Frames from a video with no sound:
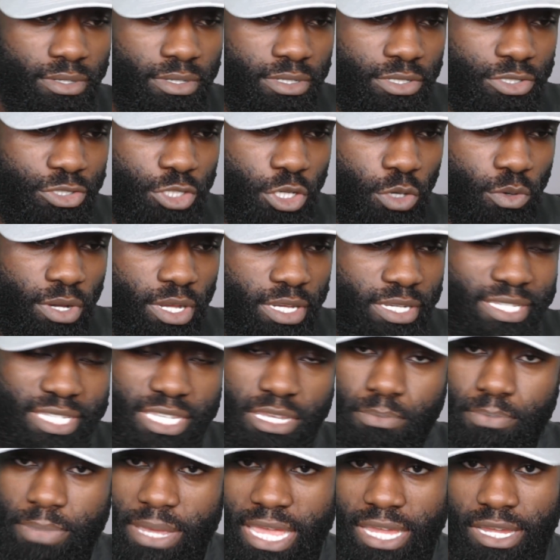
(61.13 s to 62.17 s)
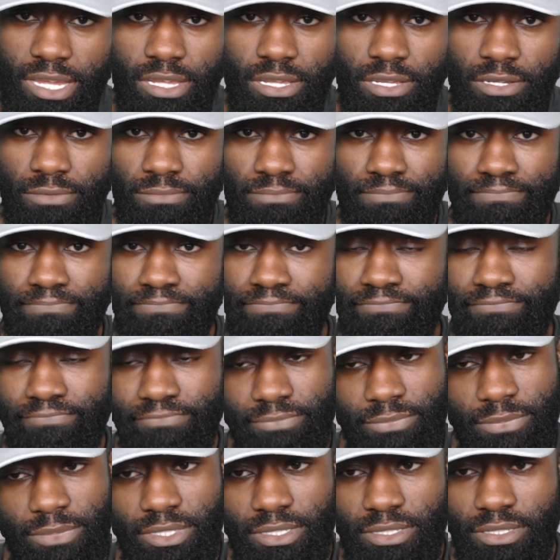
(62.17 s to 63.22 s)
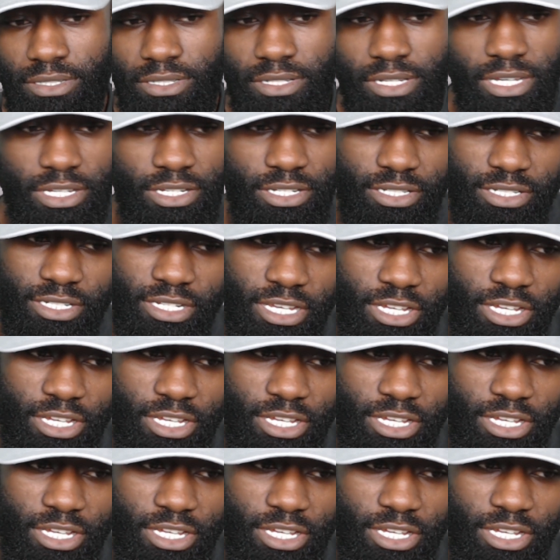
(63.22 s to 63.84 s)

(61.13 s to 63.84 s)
So sit back and